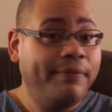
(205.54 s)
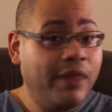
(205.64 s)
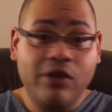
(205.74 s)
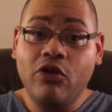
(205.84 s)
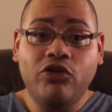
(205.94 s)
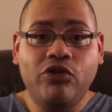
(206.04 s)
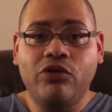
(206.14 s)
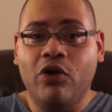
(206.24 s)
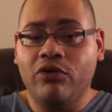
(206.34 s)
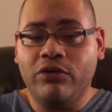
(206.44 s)

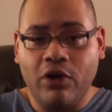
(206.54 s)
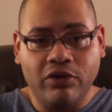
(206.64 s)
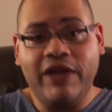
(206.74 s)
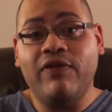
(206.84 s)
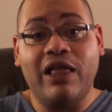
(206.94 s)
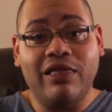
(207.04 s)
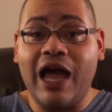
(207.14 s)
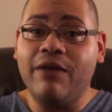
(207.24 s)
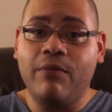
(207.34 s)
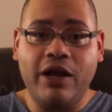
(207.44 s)
you're leaving a lot
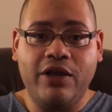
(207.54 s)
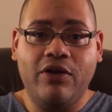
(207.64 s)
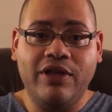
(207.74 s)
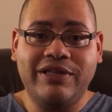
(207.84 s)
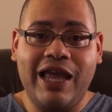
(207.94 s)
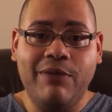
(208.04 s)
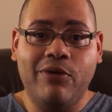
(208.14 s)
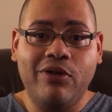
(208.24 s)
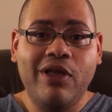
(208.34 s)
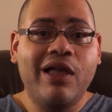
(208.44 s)
of money on the
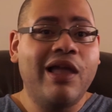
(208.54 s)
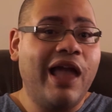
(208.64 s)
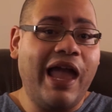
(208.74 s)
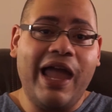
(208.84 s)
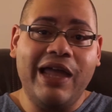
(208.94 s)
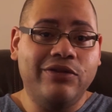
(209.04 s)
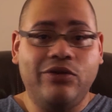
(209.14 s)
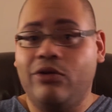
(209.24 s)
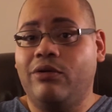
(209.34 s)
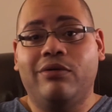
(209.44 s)
table, and
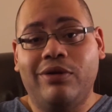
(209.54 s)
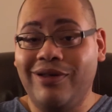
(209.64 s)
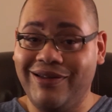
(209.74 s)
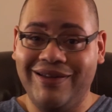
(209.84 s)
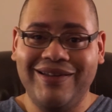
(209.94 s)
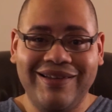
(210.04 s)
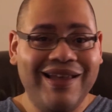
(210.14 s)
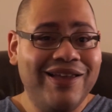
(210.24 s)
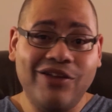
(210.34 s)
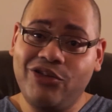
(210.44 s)

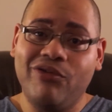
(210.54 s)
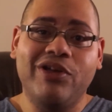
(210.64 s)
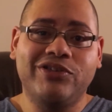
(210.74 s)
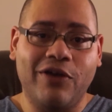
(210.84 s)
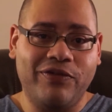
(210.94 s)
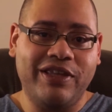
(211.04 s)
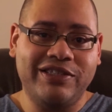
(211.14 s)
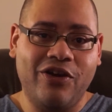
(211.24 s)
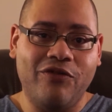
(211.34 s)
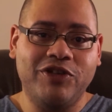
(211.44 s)
you're doing yourself a
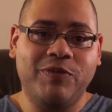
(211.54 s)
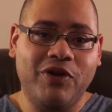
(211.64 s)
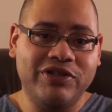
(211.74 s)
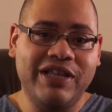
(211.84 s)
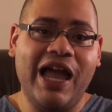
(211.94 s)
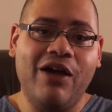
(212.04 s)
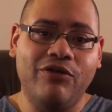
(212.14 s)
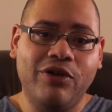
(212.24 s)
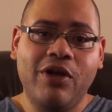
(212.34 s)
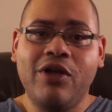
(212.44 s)
disservice, because
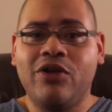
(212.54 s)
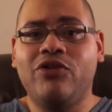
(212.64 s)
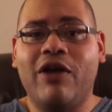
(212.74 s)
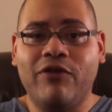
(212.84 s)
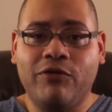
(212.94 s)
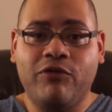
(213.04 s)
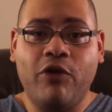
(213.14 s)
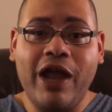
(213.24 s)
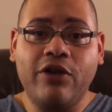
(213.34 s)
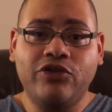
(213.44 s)
now you have a
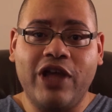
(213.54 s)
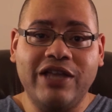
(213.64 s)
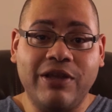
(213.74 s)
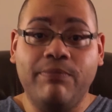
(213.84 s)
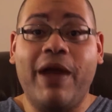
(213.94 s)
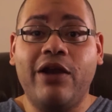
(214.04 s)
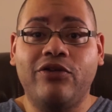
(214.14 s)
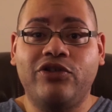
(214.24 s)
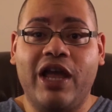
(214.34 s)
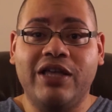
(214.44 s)
greater chance and better
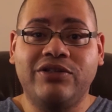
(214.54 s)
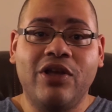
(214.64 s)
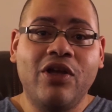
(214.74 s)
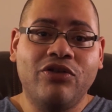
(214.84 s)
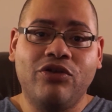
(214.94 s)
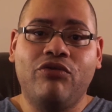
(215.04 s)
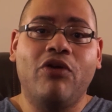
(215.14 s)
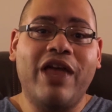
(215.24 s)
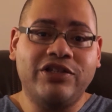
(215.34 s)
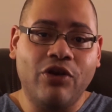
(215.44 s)
chance to grow
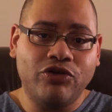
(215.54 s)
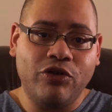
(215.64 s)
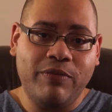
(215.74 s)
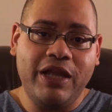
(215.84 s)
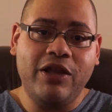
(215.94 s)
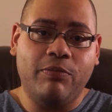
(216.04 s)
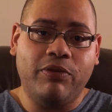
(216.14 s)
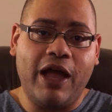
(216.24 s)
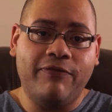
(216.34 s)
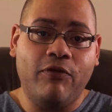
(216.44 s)
that social media
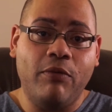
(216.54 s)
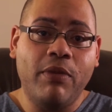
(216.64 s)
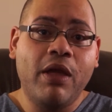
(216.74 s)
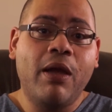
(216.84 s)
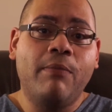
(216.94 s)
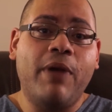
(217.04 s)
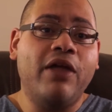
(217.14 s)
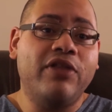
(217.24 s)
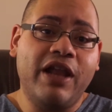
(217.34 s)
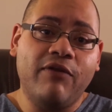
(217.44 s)
platform better
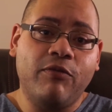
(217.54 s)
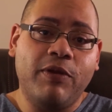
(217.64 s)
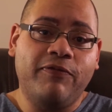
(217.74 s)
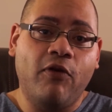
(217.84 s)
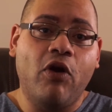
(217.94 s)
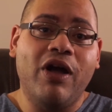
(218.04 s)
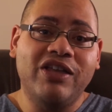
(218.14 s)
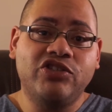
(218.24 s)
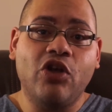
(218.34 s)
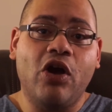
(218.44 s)
than ever before, and
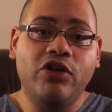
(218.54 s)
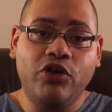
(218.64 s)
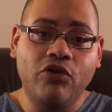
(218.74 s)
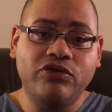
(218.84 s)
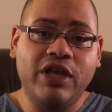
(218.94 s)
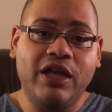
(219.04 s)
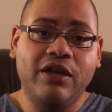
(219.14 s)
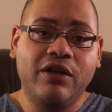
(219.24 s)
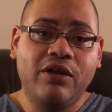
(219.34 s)
start utilizing